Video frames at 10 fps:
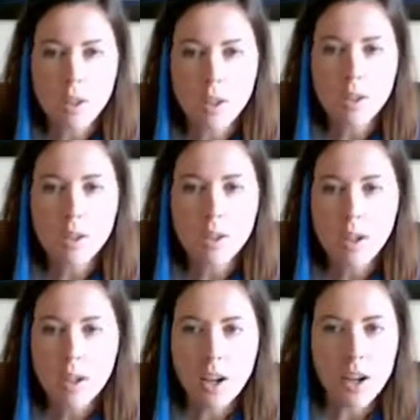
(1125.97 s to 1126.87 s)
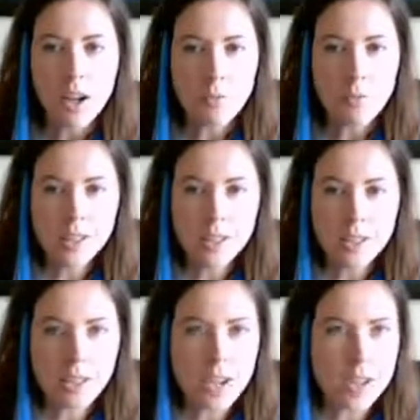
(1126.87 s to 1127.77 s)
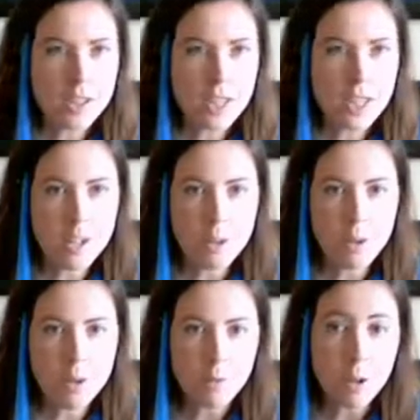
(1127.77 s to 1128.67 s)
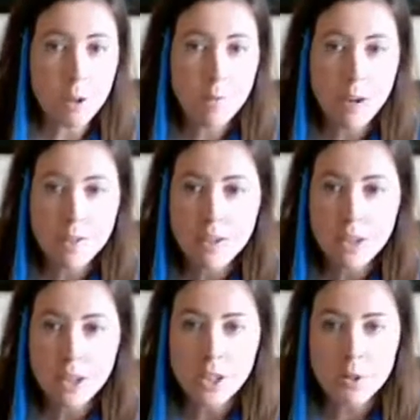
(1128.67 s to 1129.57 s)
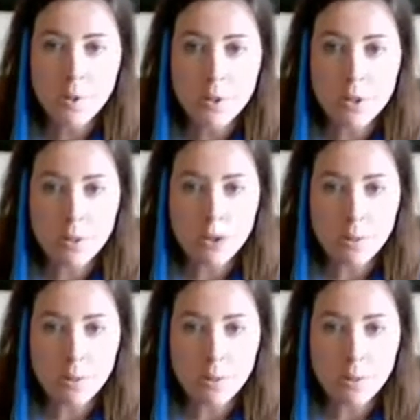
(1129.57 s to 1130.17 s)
So I see that as being about 5 years in the future,